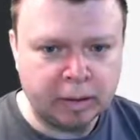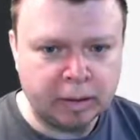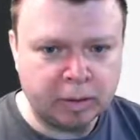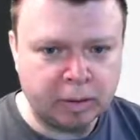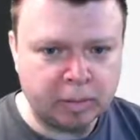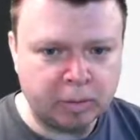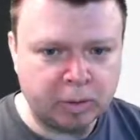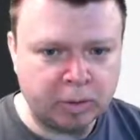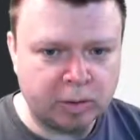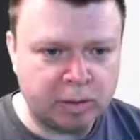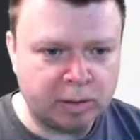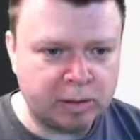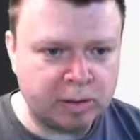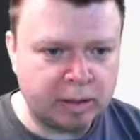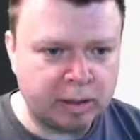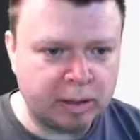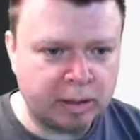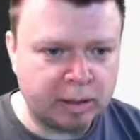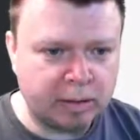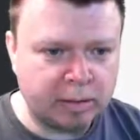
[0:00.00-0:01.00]
I'm going to
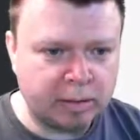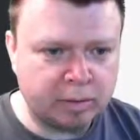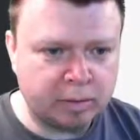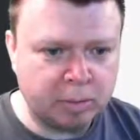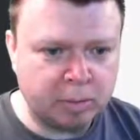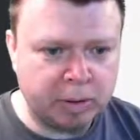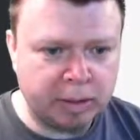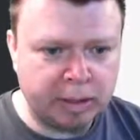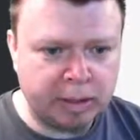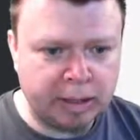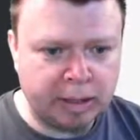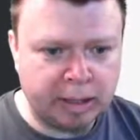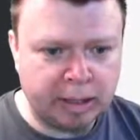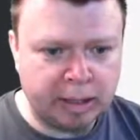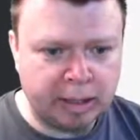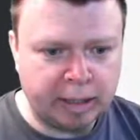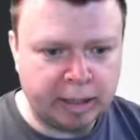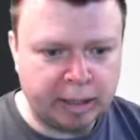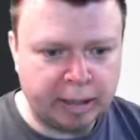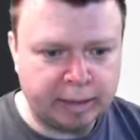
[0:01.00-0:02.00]
set it to be
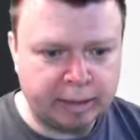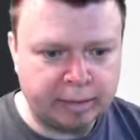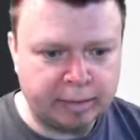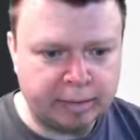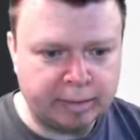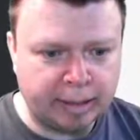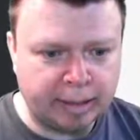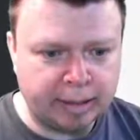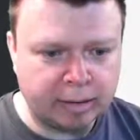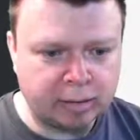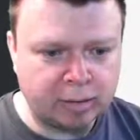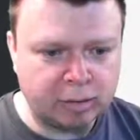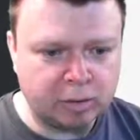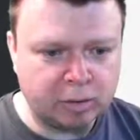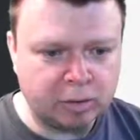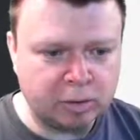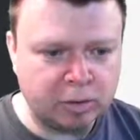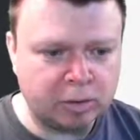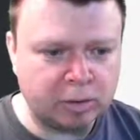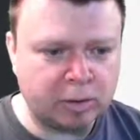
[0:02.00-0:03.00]
a data
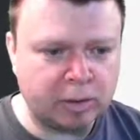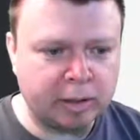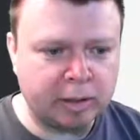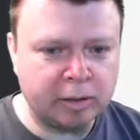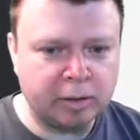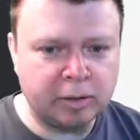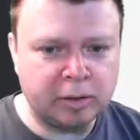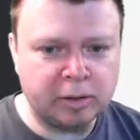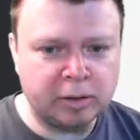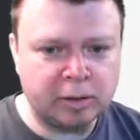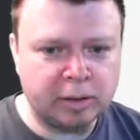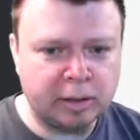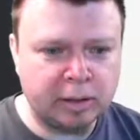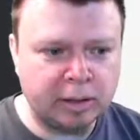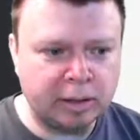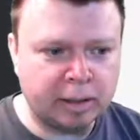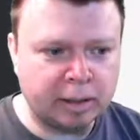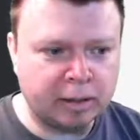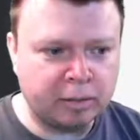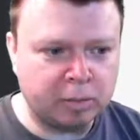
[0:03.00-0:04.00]
source so I can use it in
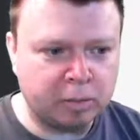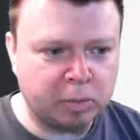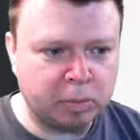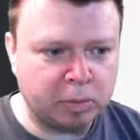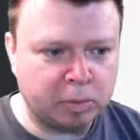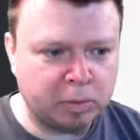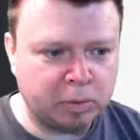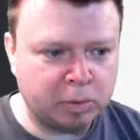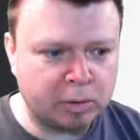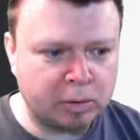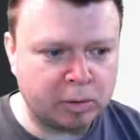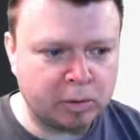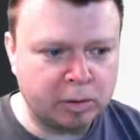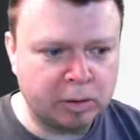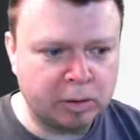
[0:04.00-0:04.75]
another report.